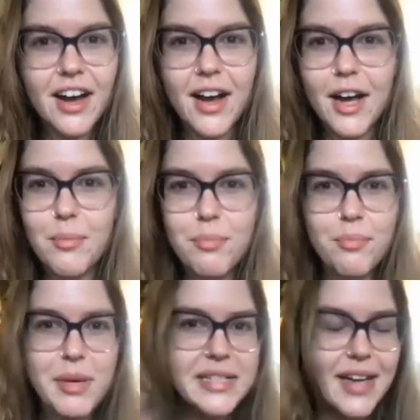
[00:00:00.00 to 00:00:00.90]
uh,
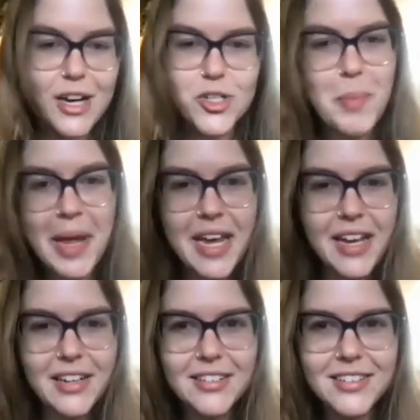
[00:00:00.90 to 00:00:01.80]
Peace Action
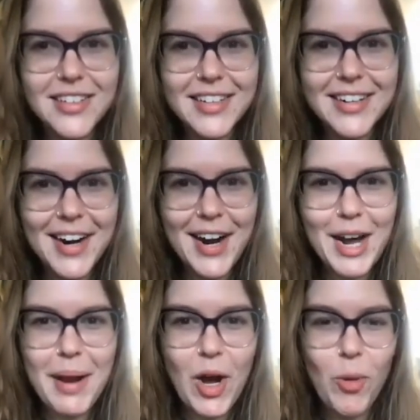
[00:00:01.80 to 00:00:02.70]
Maine
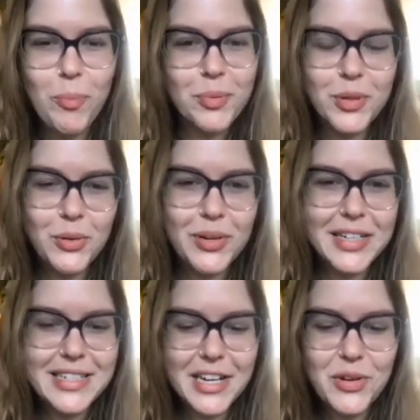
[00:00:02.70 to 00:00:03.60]
um, I hope you
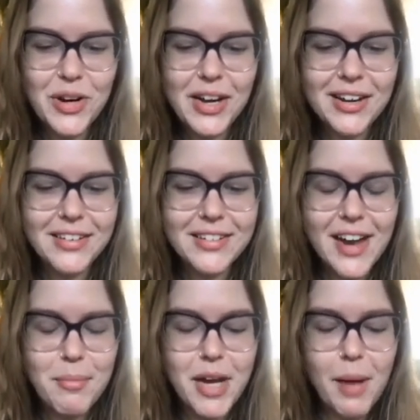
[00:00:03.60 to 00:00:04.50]
continue to
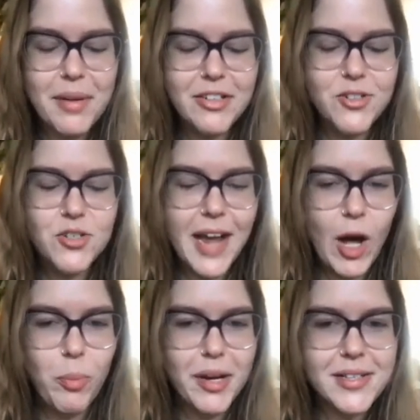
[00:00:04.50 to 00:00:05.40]
um, come and
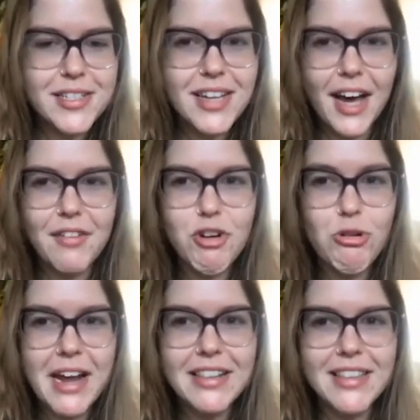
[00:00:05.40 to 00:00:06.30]
help us kind of
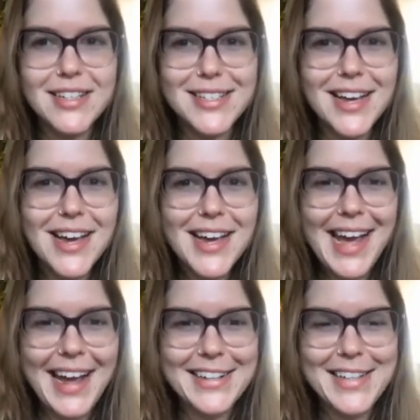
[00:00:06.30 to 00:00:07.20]
create this
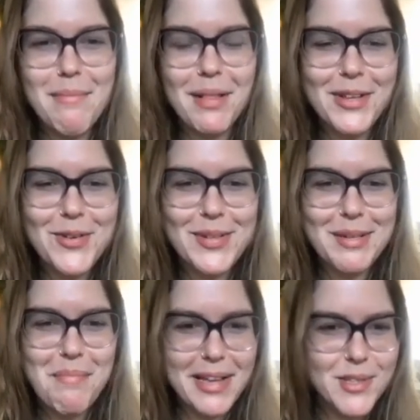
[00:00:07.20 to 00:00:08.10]
anti
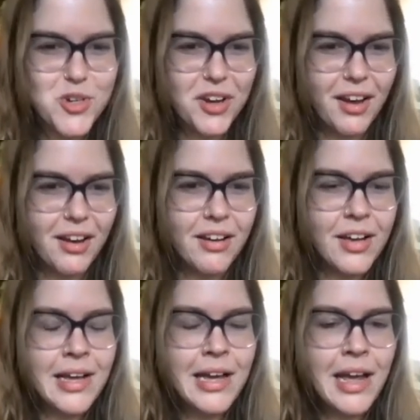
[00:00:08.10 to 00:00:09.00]
militarism messaging.
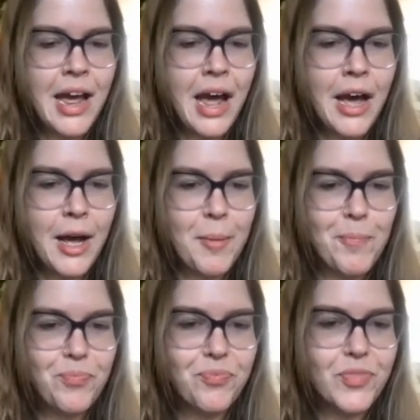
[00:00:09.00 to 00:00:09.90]

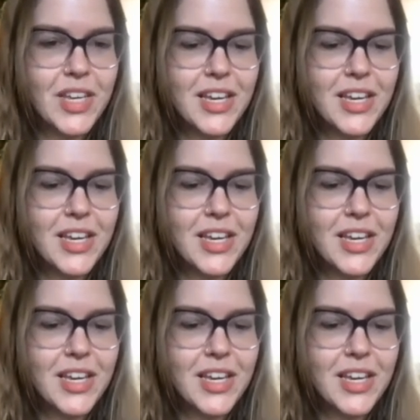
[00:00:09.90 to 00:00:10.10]
Um,